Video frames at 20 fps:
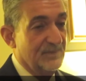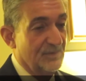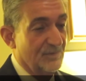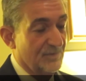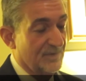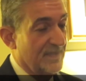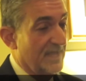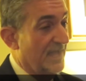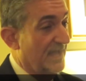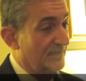
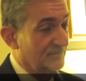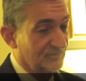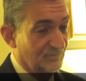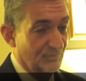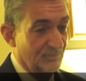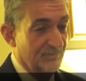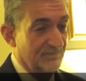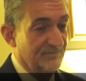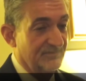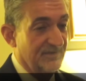your guys
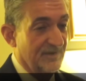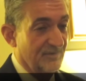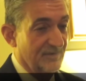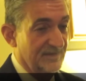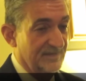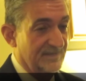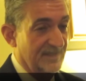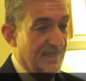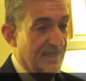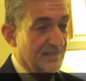who are
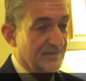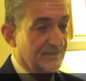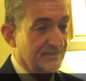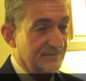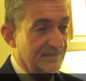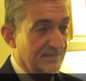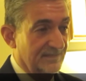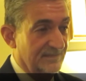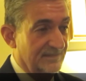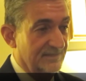very
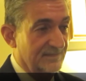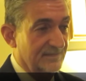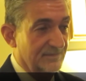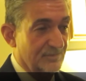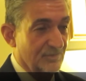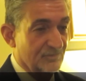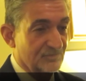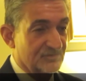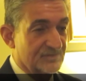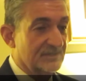talented
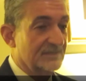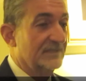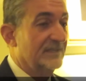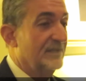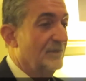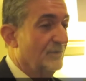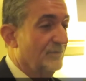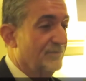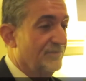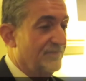those
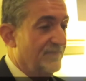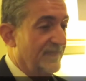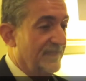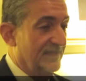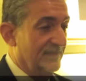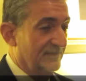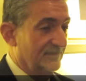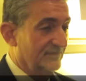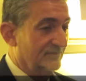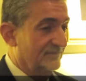little
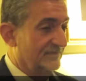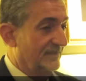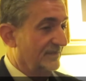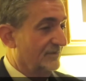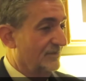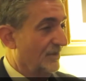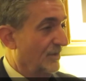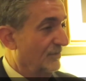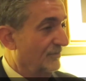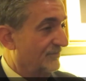things
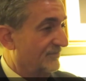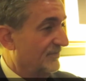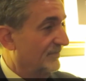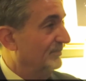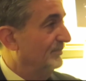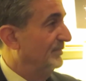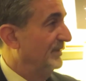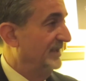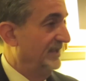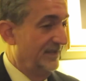that go
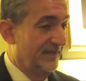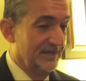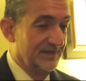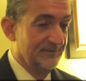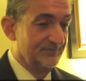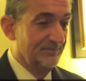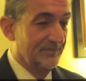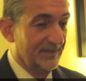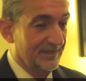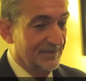from
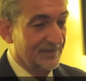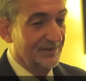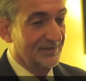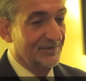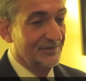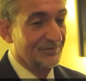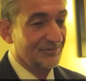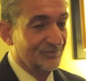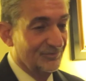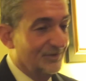being
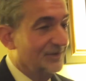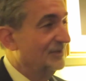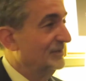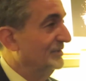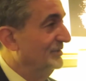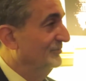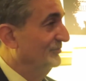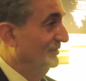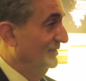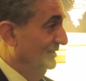
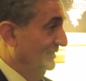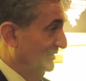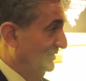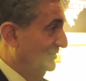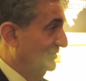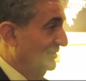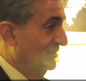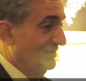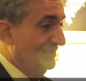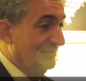really, really
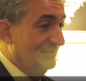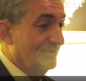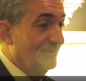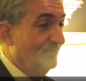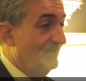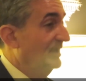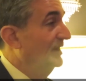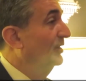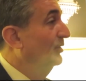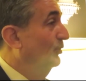good
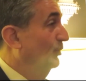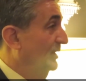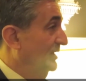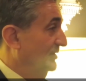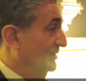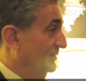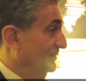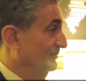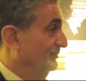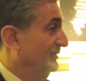to being a
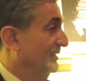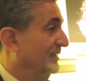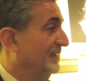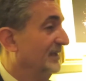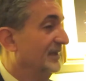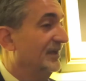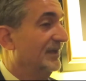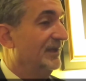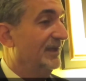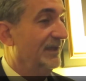winner.
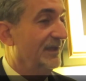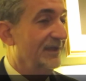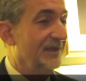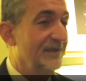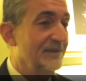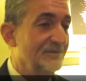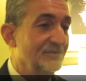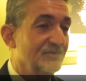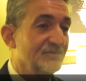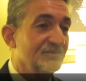
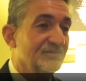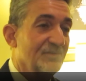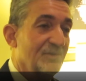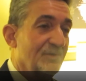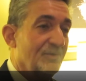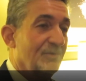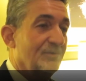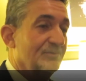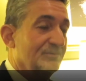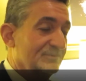And so,
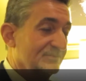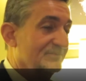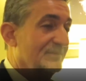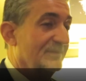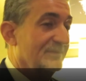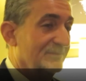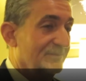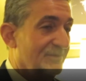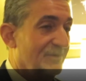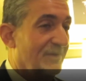
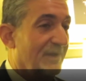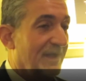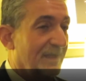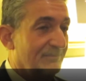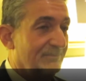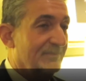you know,